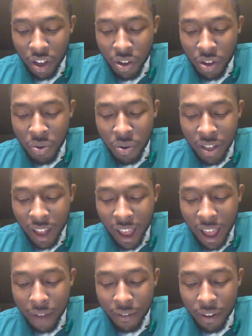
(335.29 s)
you can
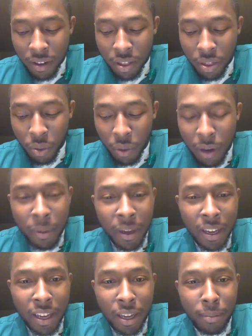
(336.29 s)
have a 3
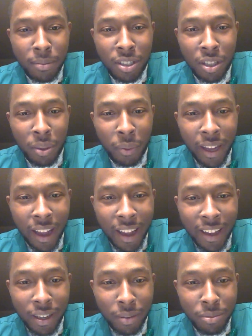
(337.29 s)
p.m. to 3
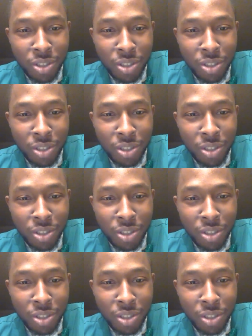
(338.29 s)
a.m.